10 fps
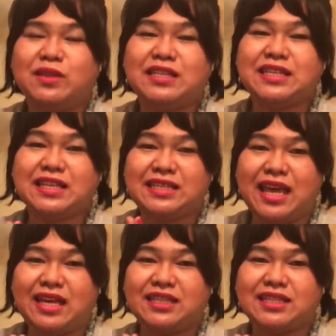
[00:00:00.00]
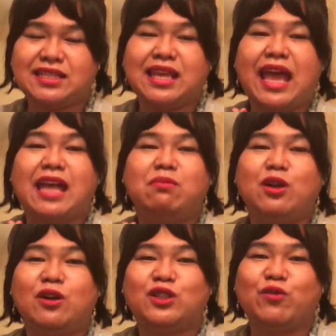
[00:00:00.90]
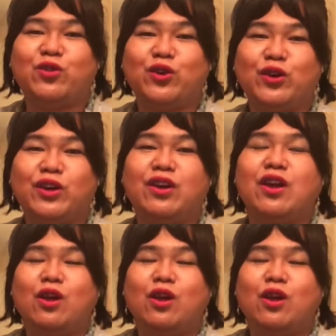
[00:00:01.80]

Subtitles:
success and because of your